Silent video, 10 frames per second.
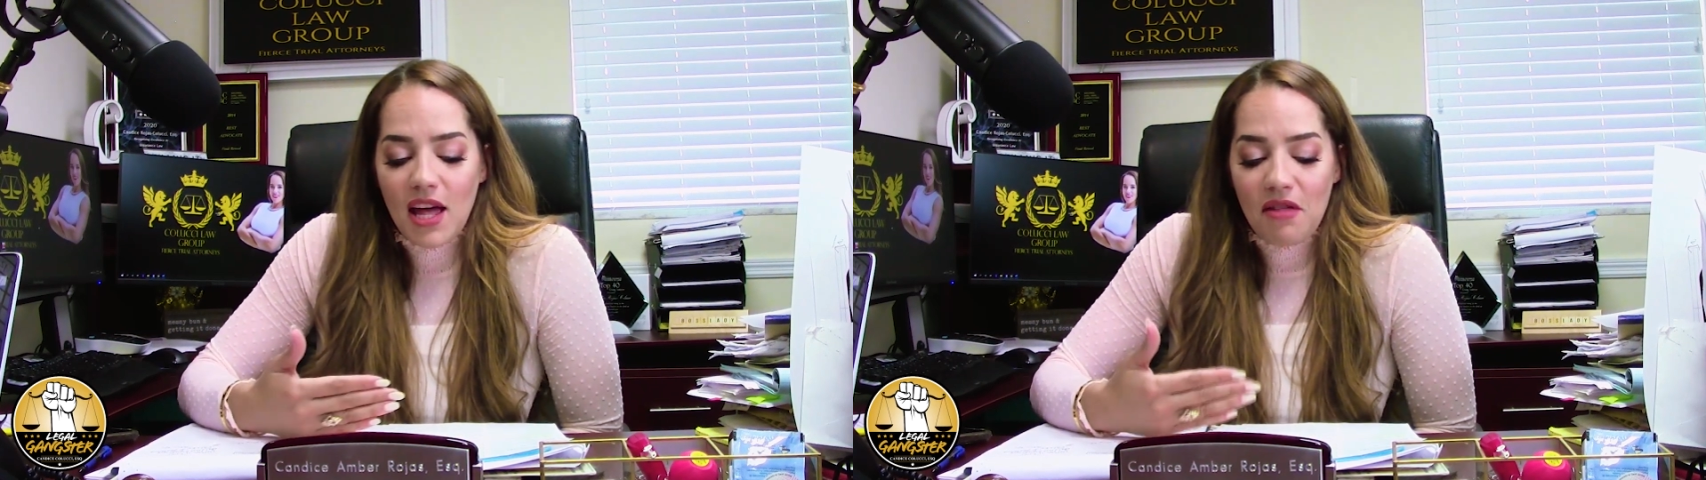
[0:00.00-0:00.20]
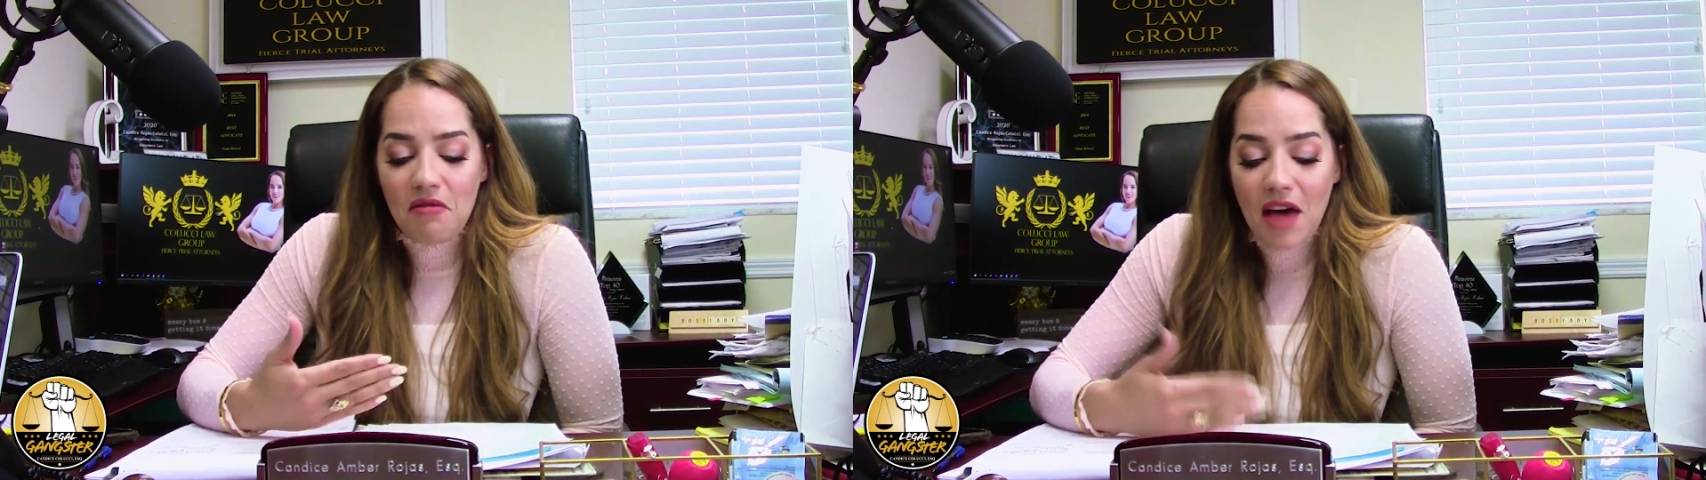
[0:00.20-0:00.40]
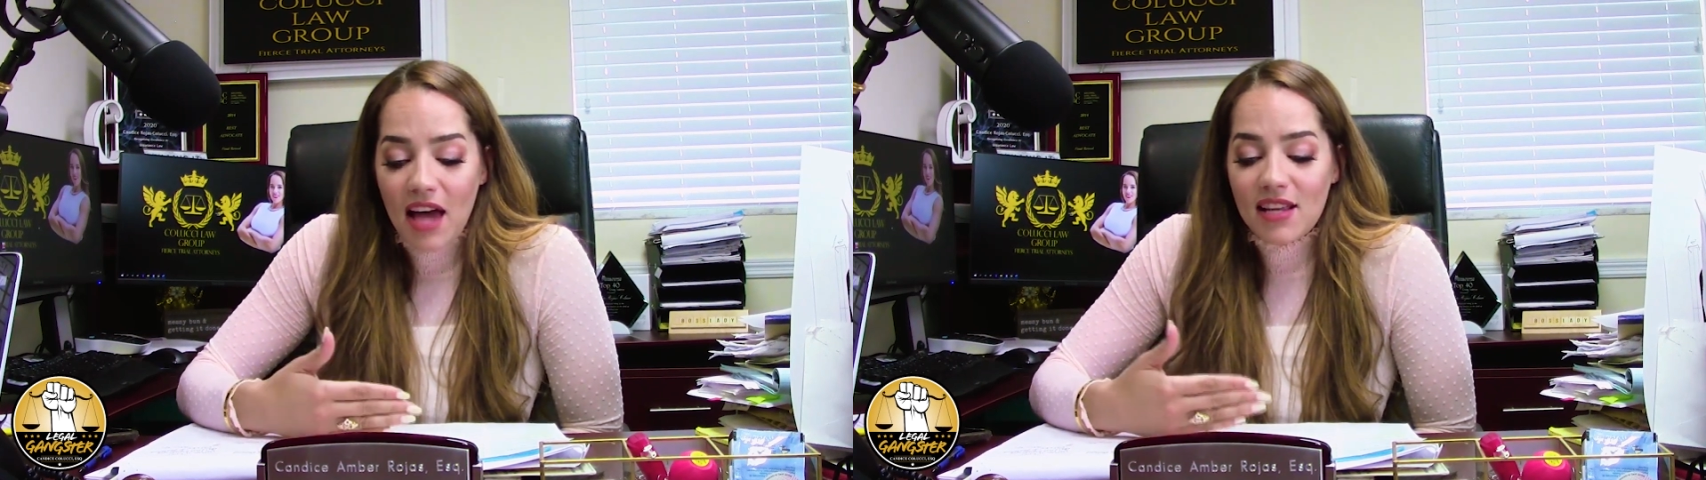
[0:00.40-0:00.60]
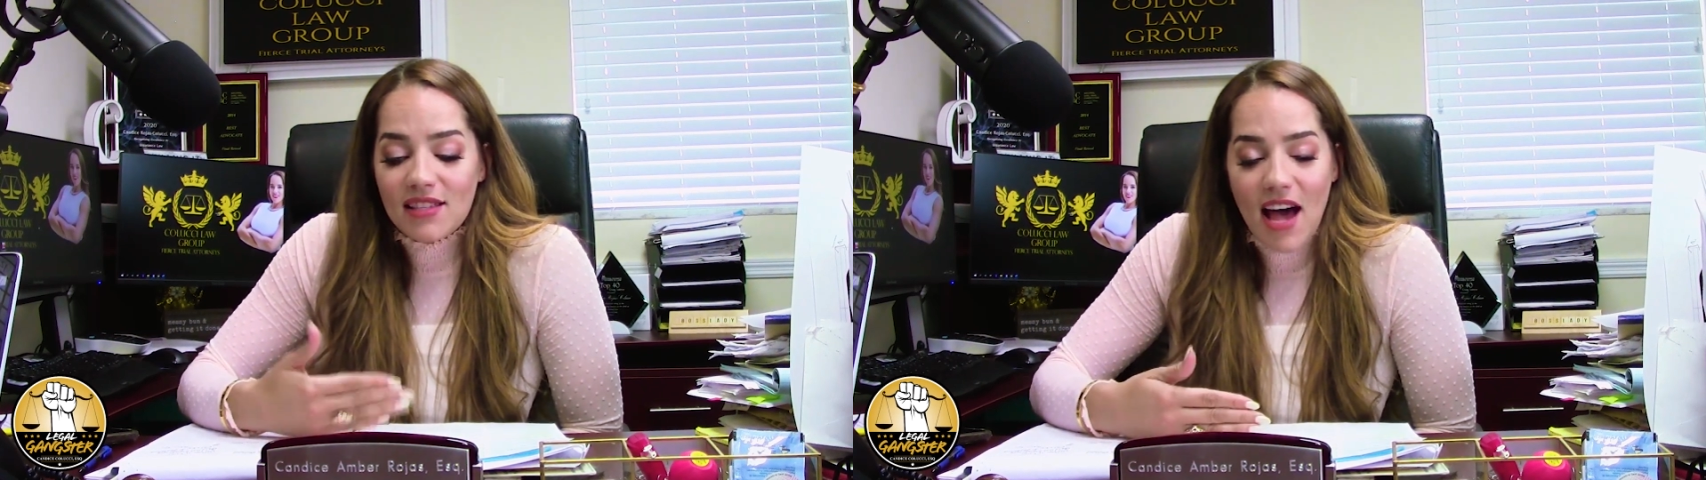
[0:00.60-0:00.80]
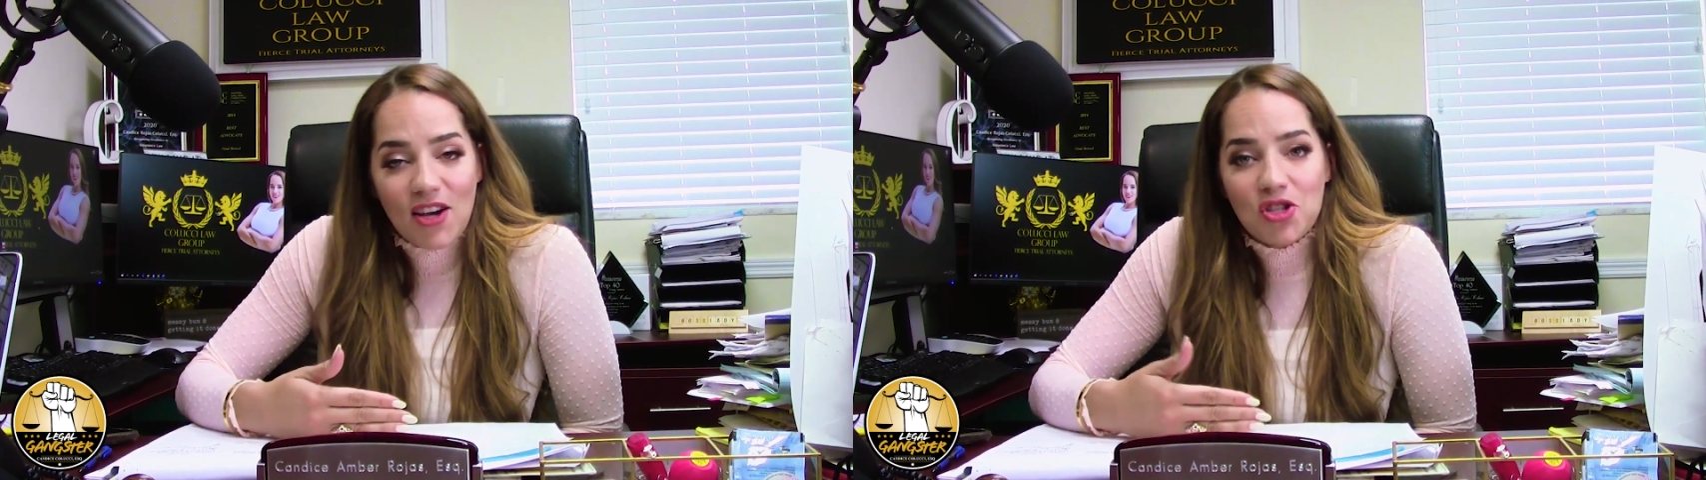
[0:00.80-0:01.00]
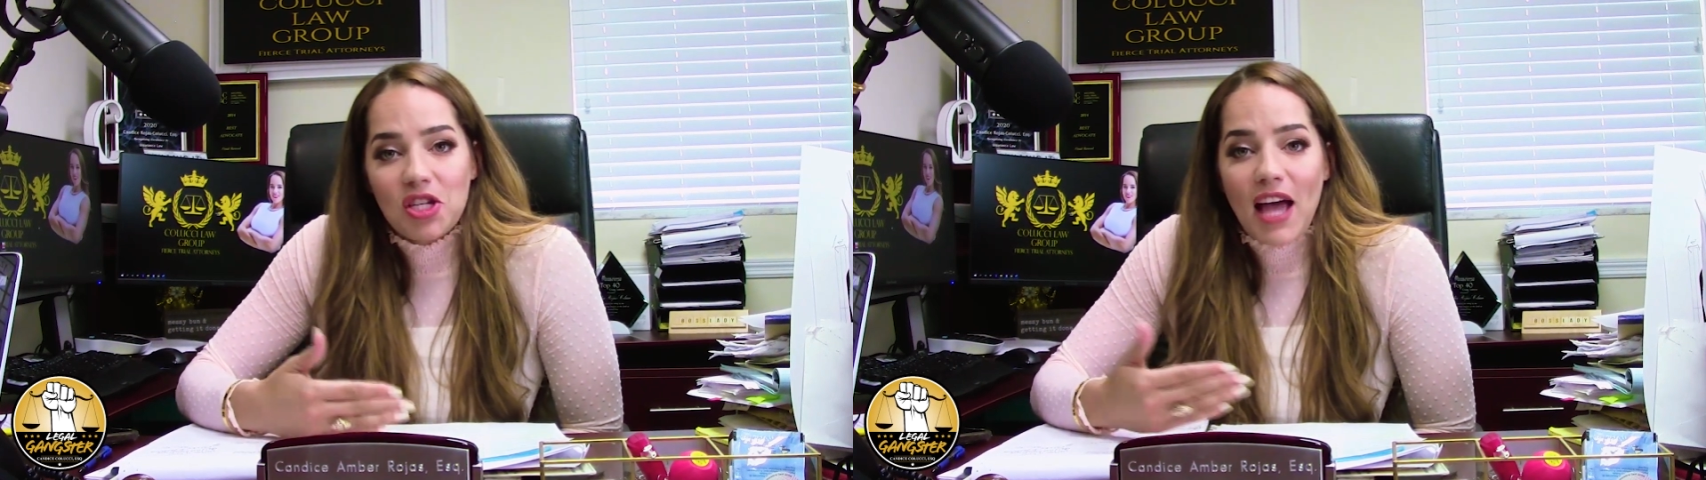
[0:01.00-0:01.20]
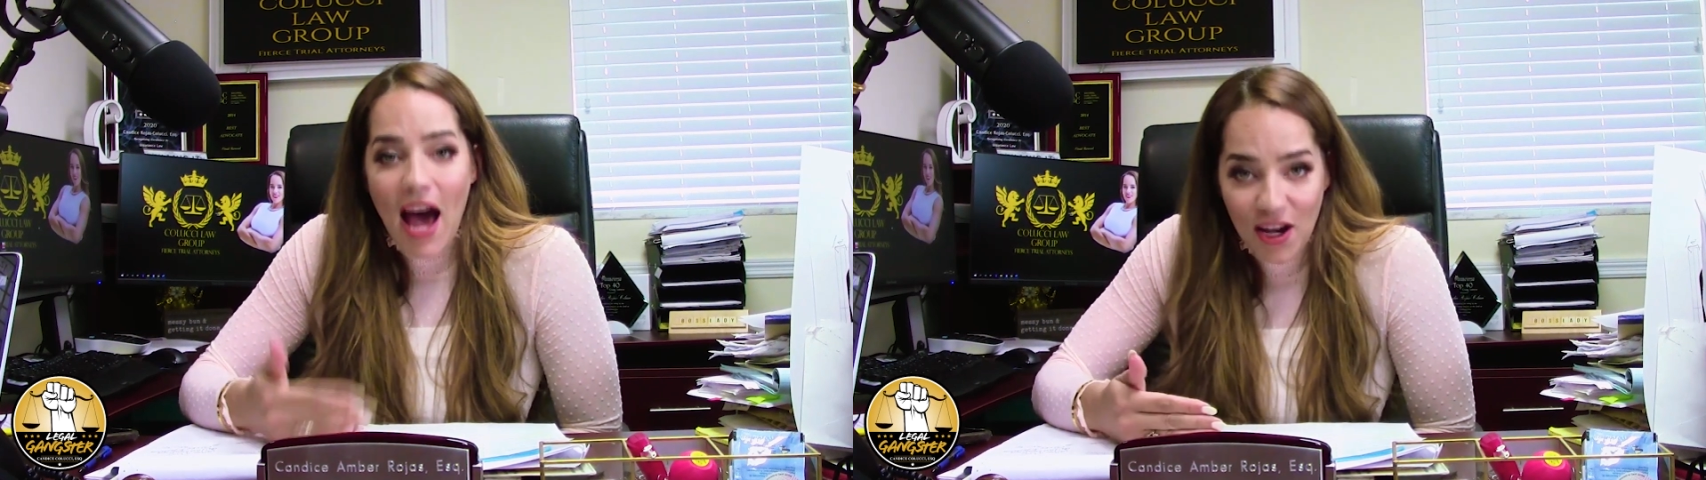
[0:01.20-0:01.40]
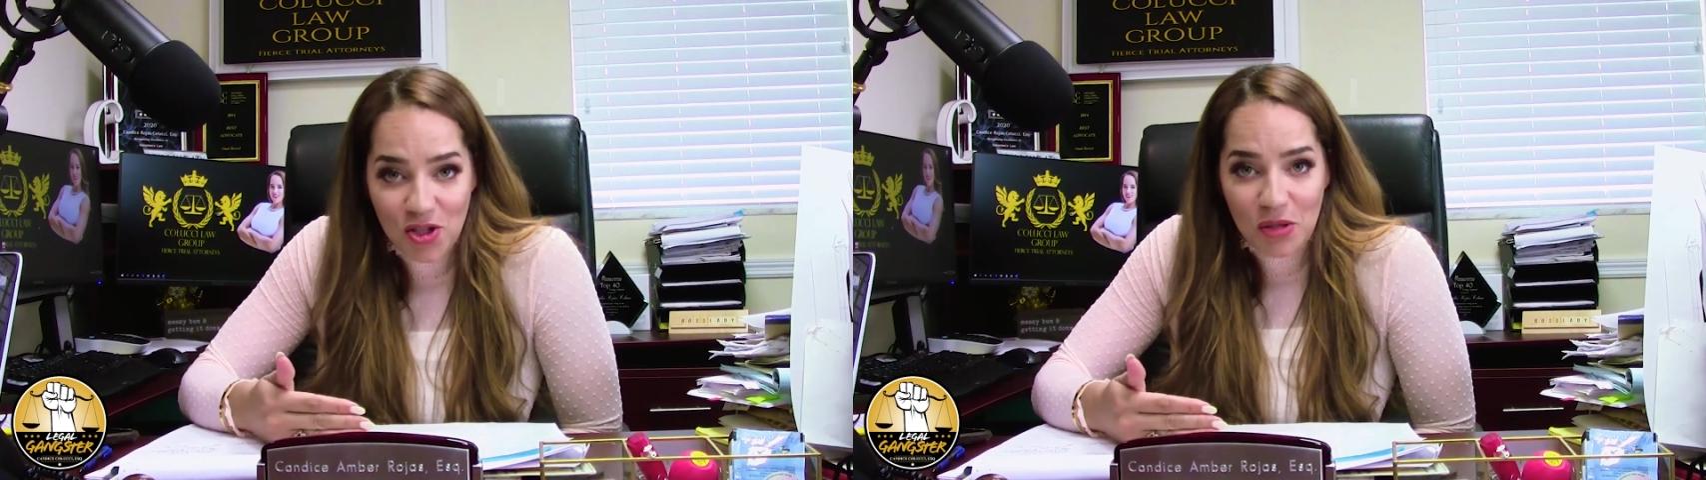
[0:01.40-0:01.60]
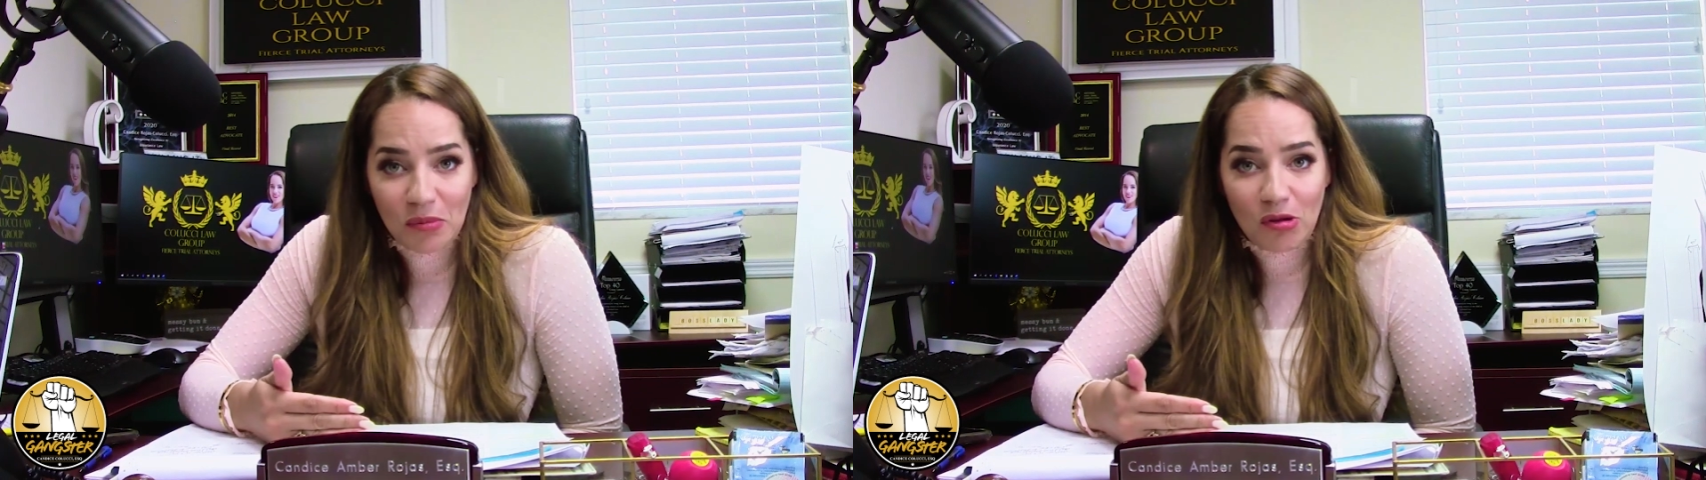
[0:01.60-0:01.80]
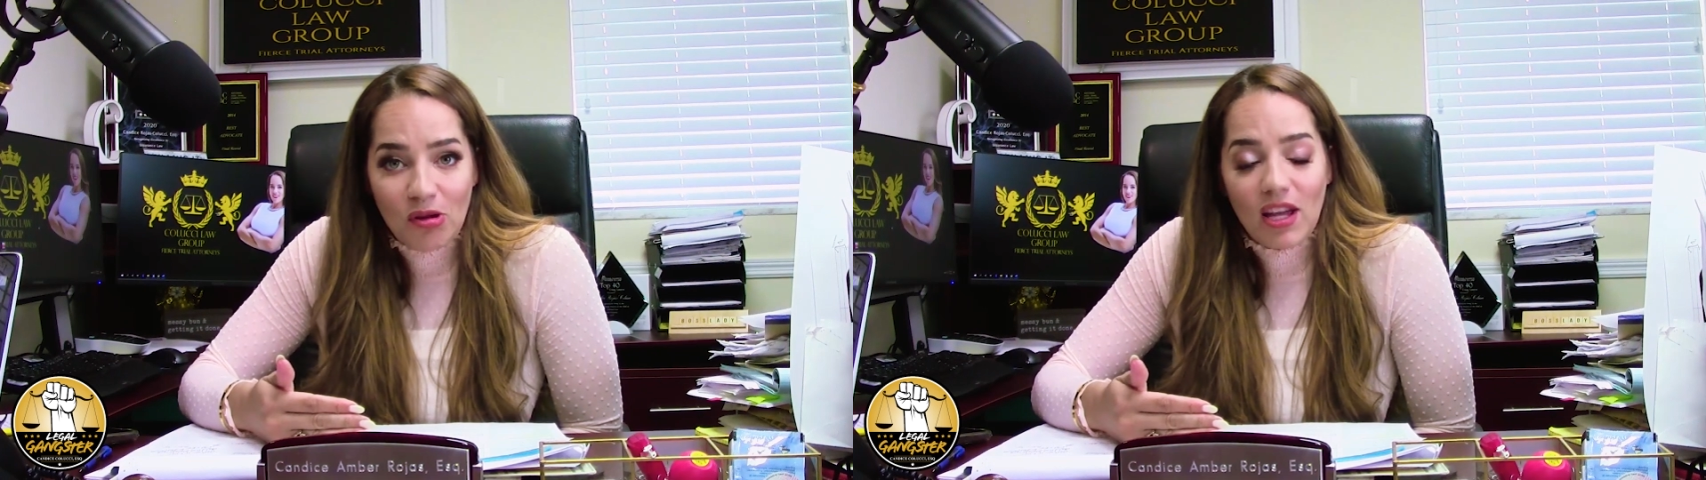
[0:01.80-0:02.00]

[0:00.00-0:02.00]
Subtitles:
that is actually actionable,